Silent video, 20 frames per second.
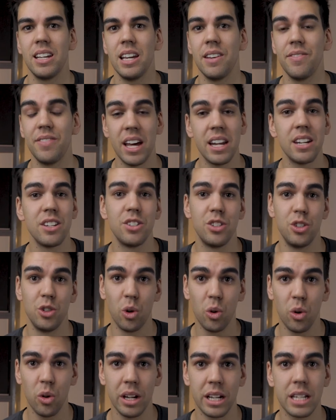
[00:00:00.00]
If that is
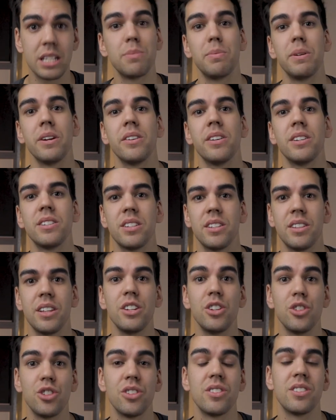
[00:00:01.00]
your experience, then
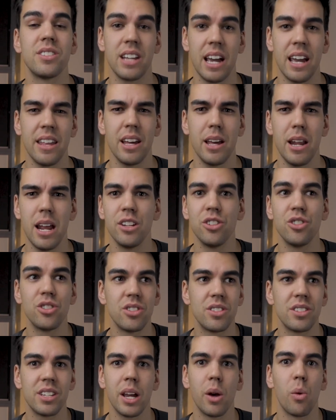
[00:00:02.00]
you should say that, and you
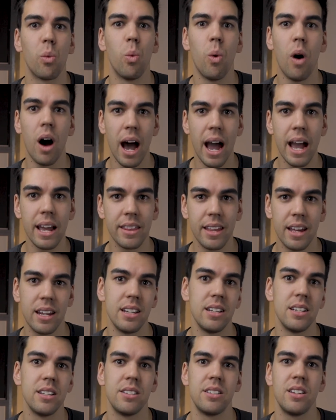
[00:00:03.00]
should say why that
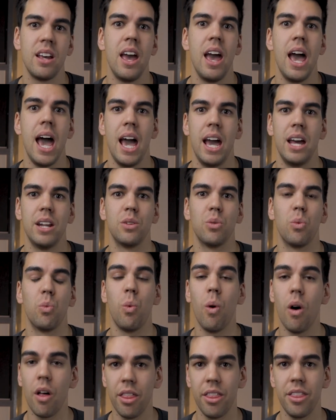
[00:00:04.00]
is and
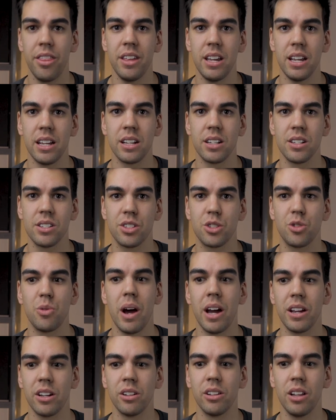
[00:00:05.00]
what things
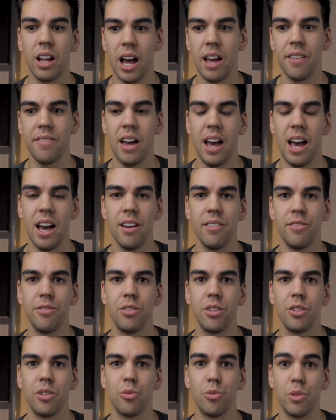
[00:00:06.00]
throughout your life have
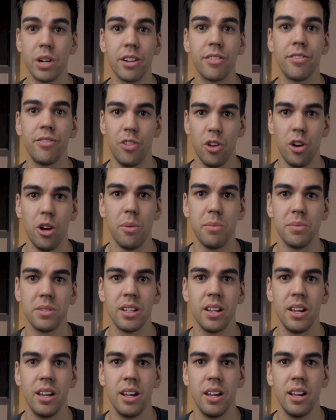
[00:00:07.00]
reaffirmed
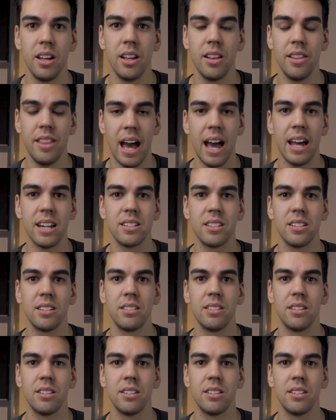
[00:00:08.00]
that